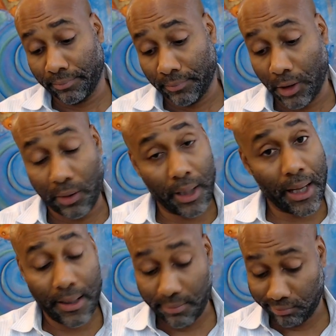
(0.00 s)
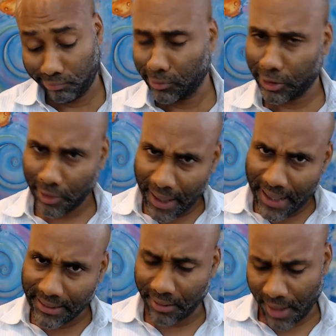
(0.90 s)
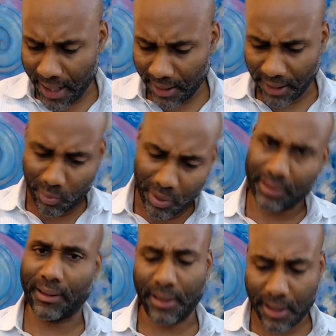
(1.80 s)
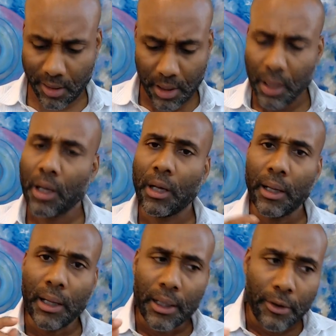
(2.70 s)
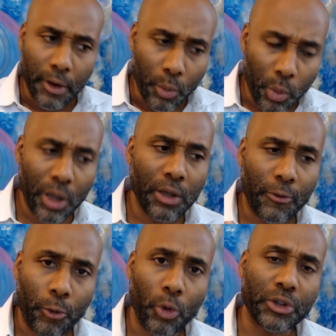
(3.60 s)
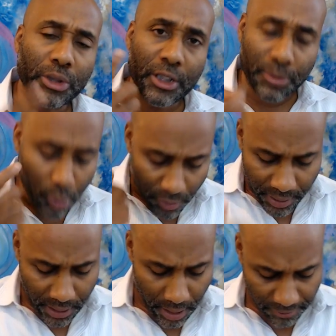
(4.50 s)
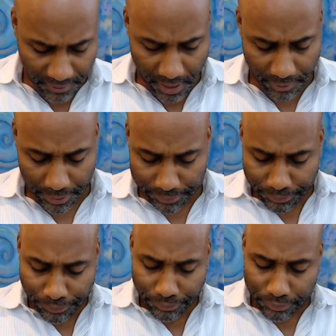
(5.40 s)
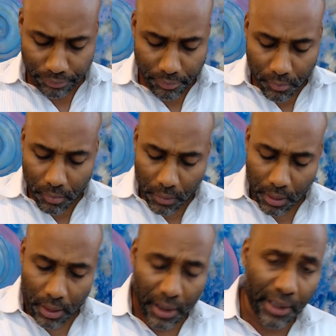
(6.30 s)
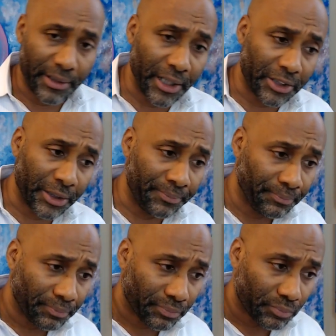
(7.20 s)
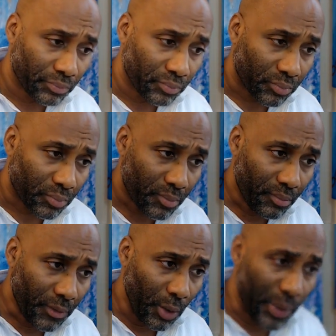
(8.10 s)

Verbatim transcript: Okay? Crazy, right? Like, what the Wheel of Fortune is moving in their favor. In addition, we